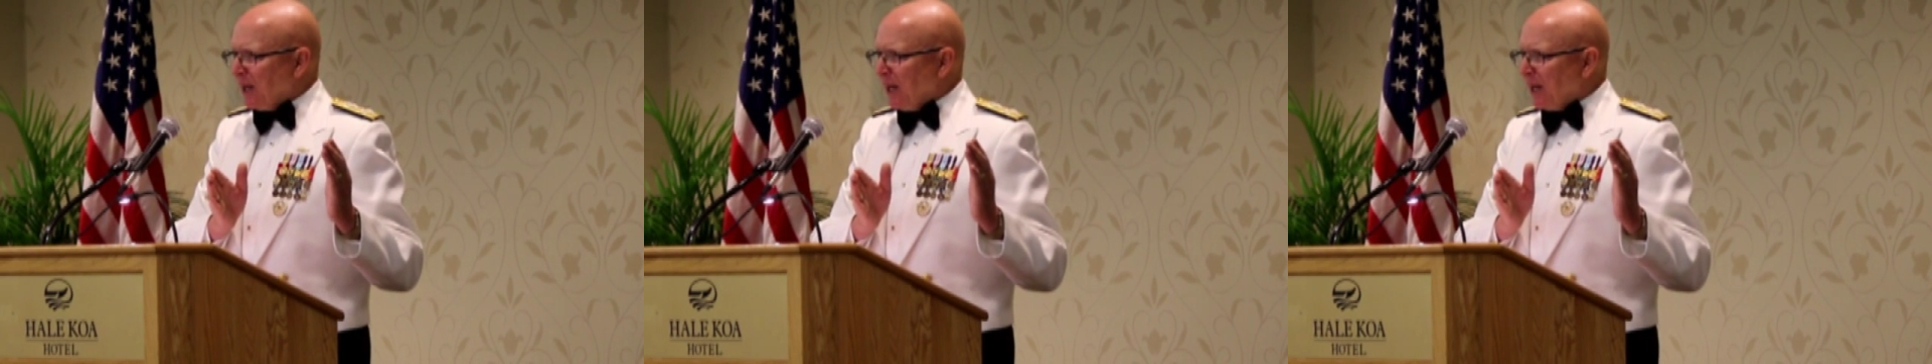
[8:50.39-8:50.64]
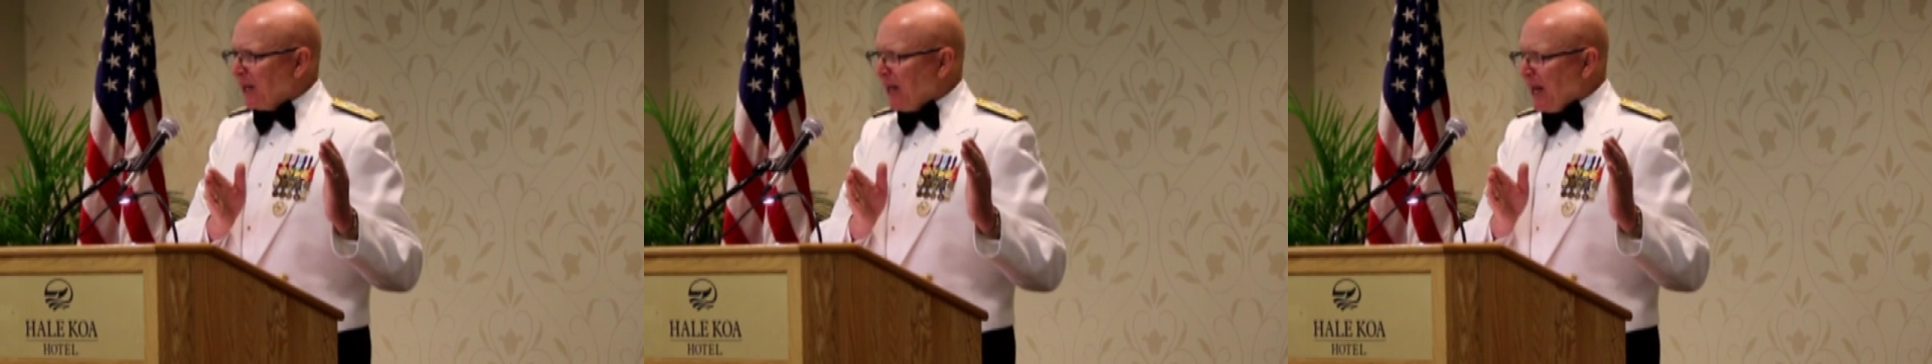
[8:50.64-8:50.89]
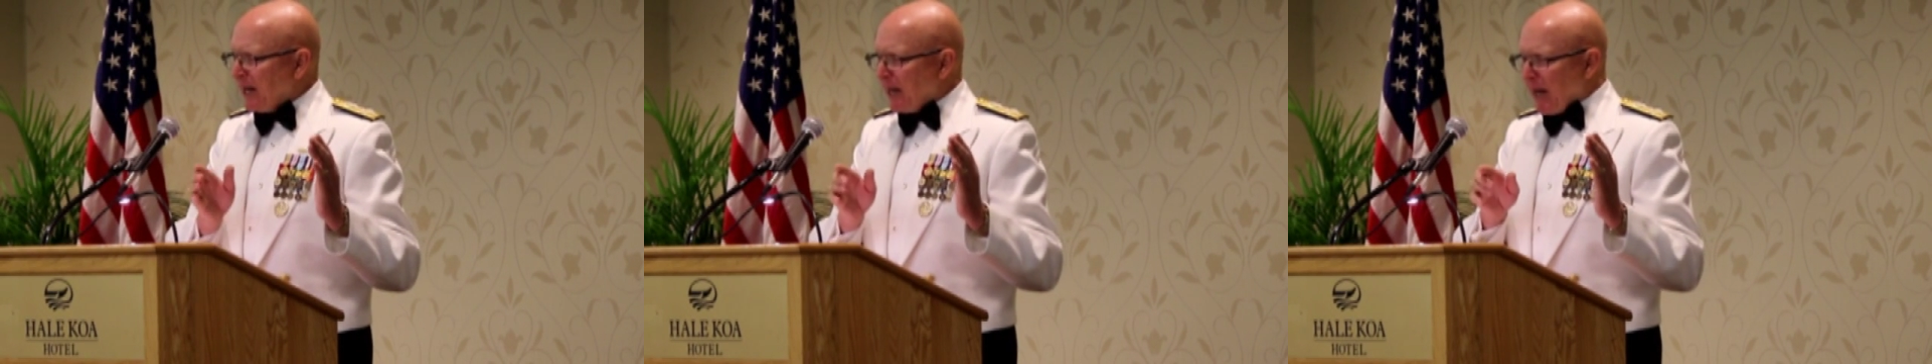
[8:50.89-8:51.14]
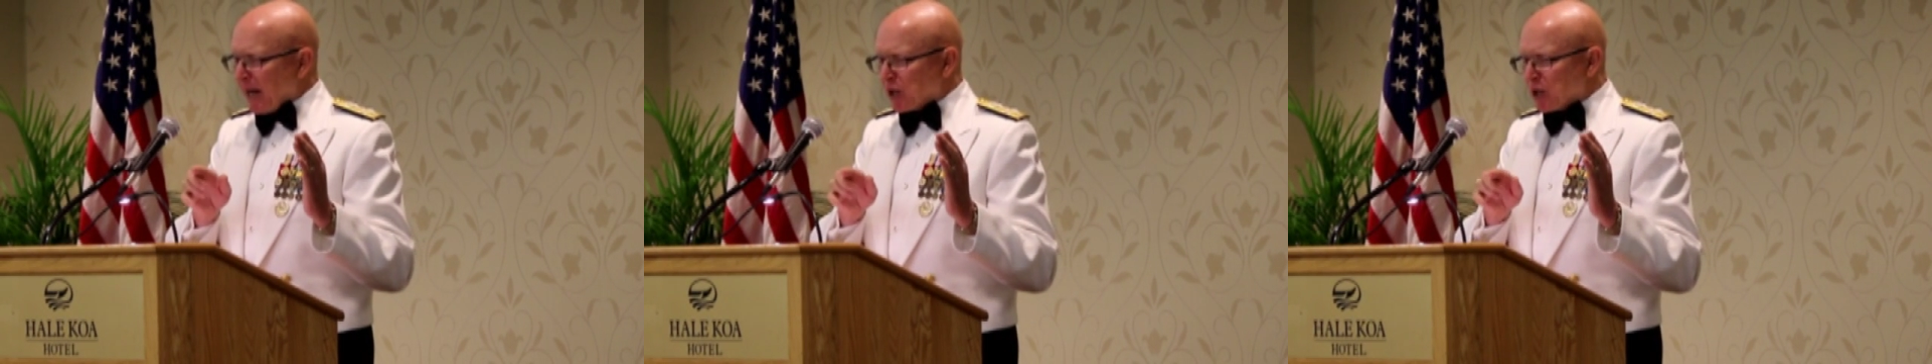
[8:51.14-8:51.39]
And
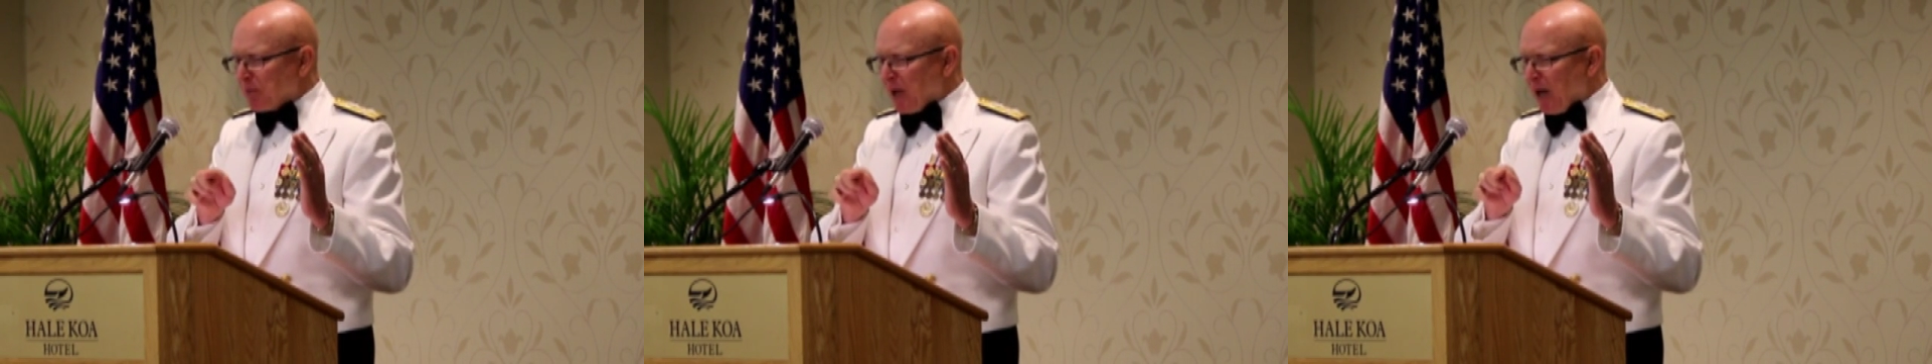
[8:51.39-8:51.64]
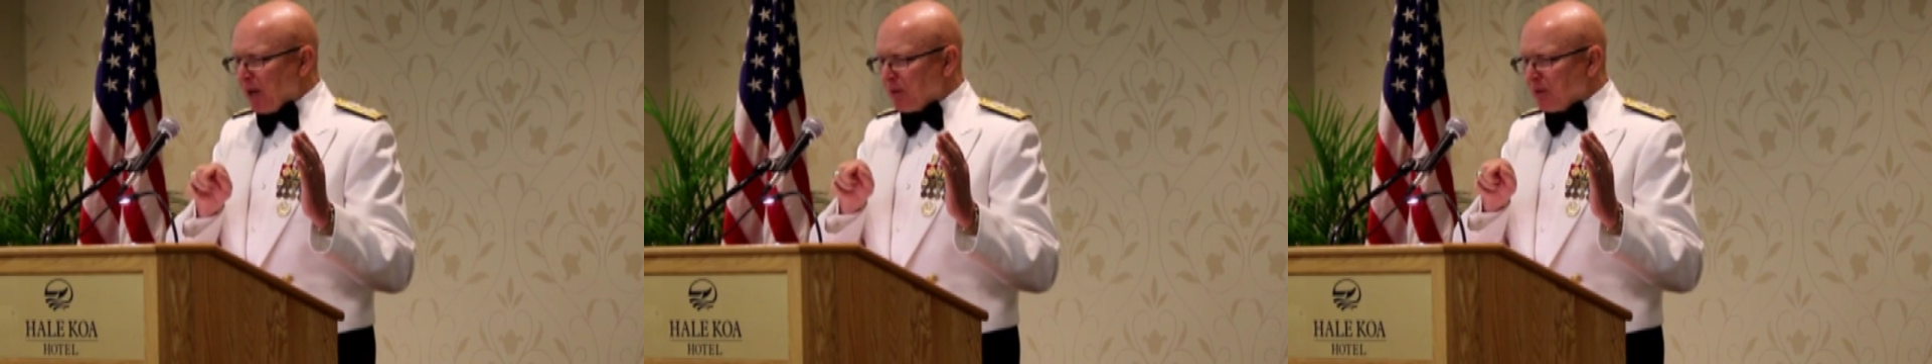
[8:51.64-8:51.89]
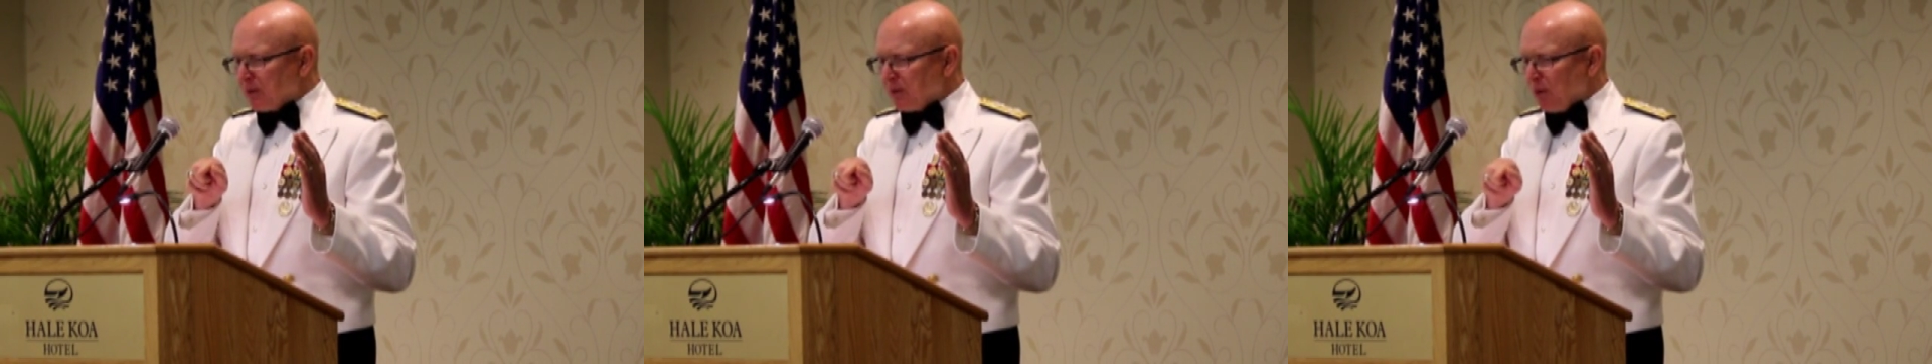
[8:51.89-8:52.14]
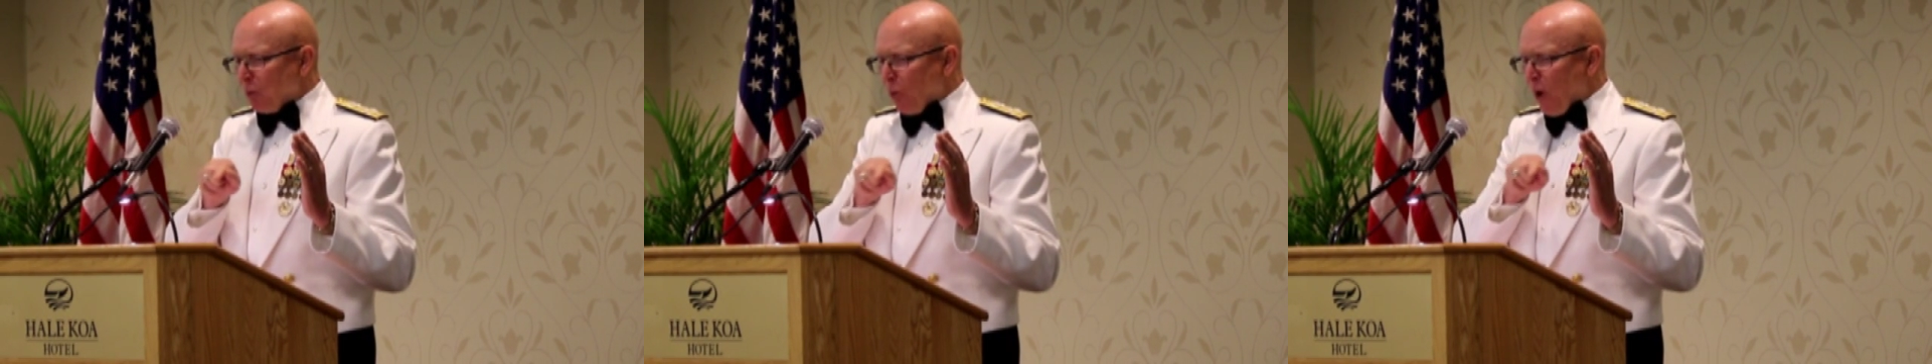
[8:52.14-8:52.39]
ADAC is about
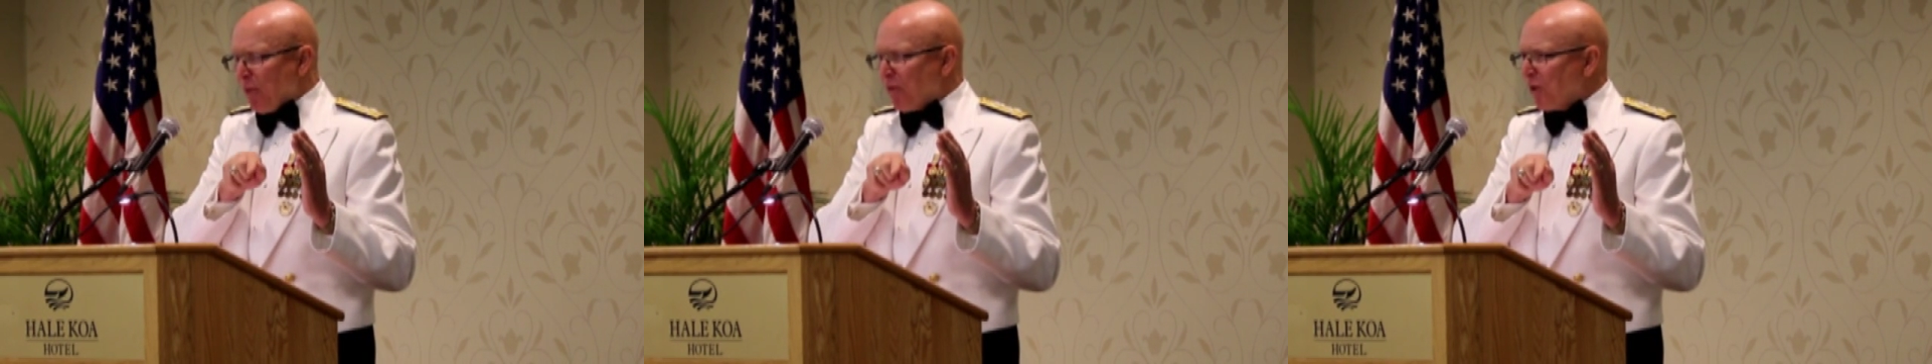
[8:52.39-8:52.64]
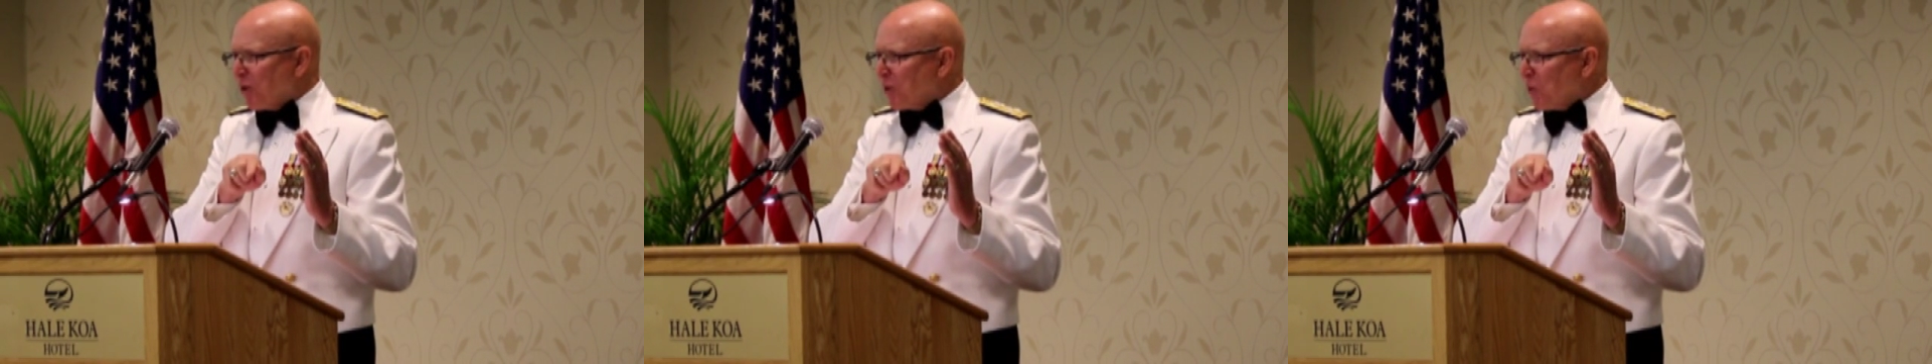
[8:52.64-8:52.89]
1/3